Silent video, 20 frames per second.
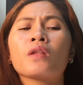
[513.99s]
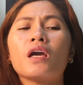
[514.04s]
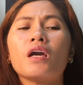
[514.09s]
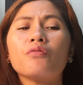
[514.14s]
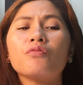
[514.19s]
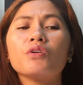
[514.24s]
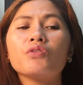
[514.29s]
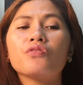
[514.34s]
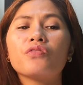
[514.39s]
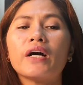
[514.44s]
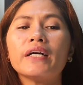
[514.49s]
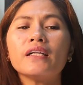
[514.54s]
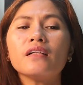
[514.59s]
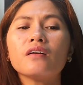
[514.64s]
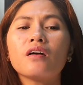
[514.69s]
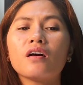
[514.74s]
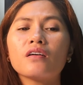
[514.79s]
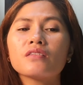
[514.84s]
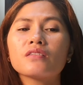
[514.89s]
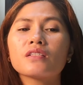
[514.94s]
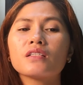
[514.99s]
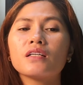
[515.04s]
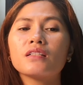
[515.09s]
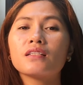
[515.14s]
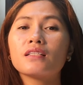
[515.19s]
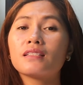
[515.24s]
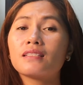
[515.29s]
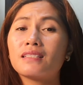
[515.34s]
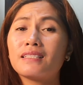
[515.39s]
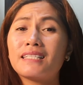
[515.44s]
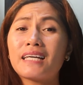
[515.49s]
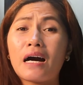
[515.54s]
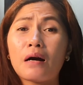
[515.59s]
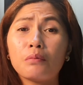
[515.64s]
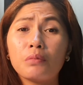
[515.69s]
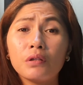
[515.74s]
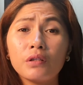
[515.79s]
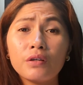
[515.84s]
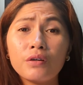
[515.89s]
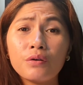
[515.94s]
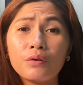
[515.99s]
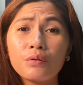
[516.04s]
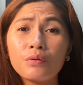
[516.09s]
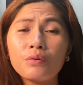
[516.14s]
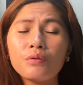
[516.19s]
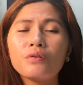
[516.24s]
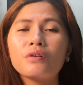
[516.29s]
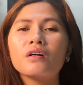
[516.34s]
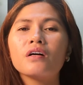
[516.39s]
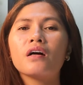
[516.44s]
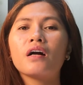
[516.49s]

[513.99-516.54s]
If the final consonant is W,